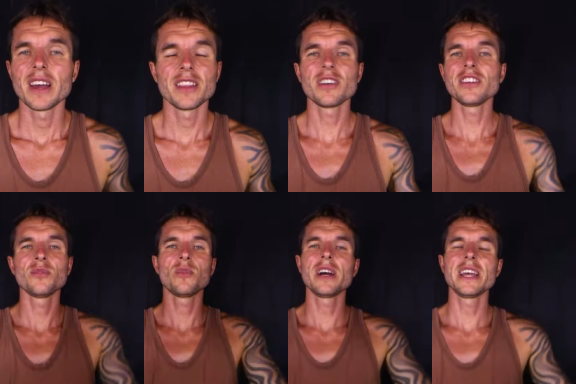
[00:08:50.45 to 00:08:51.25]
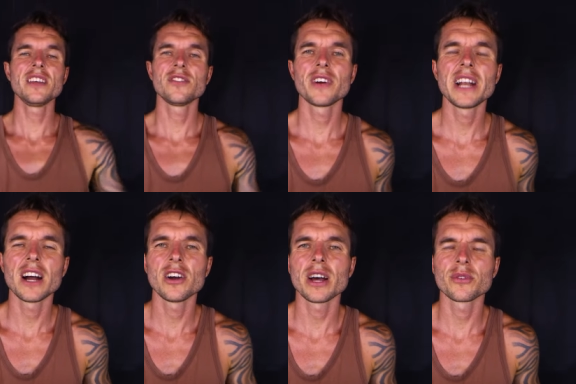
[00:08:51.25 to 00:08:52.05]
And the reason why he's very
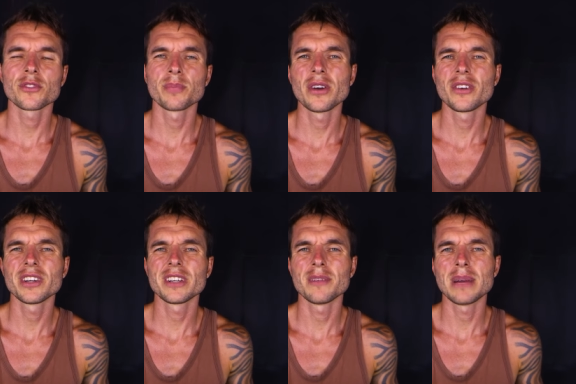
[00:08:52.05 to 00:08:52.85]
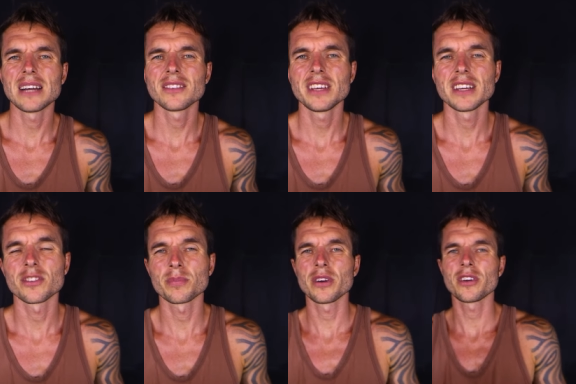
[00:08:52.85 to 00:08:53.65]
outspoken about it
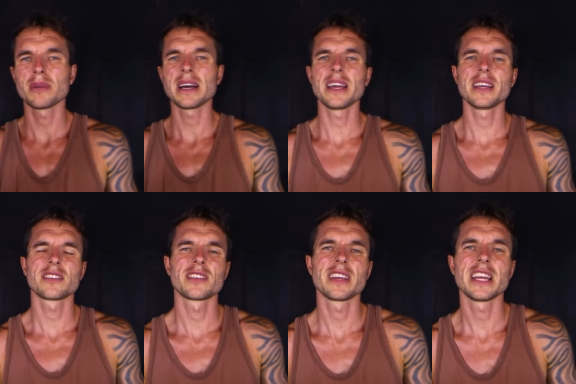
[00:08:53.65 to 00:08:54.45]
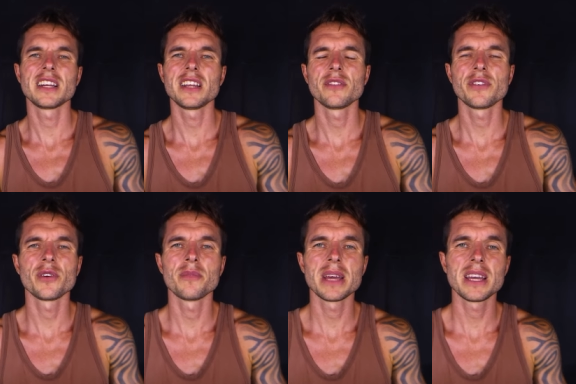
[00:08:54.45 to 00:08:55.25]
and spoke about it in an
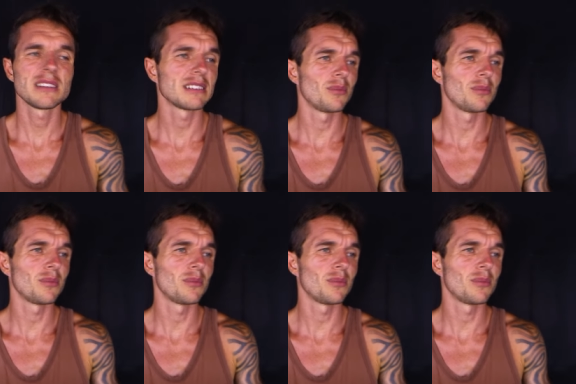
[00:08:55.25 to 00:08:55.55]
interview with me,